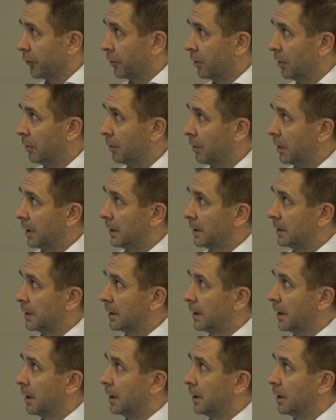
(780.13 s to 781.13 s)
calculated,
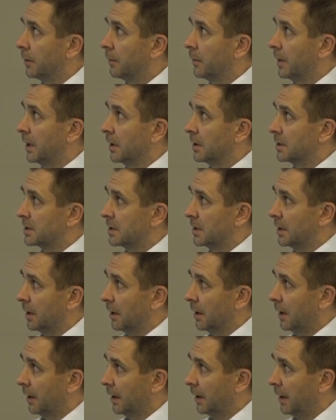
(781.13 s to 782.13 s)
and we can see
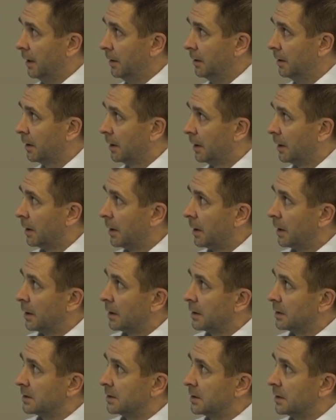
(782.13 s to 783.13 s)
again
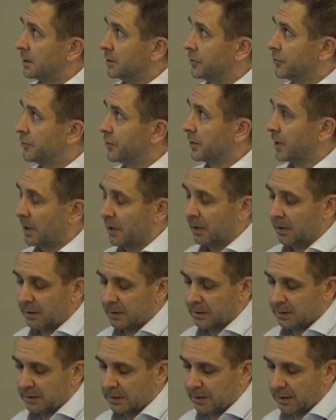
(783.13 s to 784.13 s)
that there are a
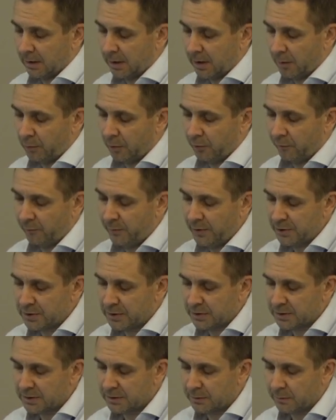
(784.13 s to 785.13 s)
couple of
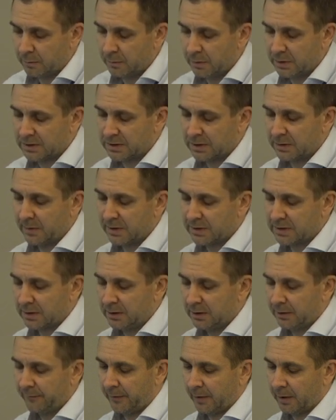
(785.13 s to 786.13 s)
measures with quite
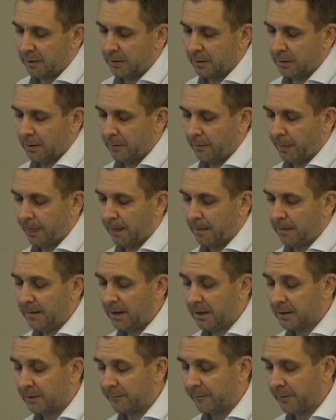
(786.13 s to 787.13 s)
significant
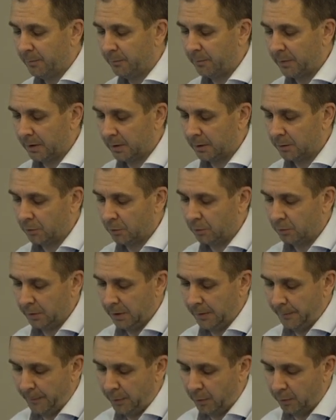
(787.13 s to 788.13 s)
negative impact on
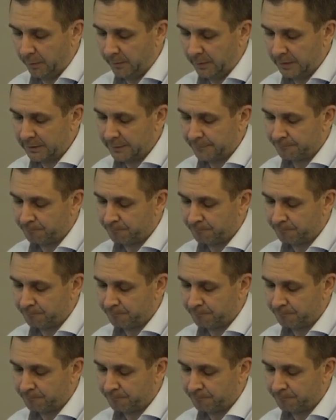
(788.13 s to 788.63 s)
employment.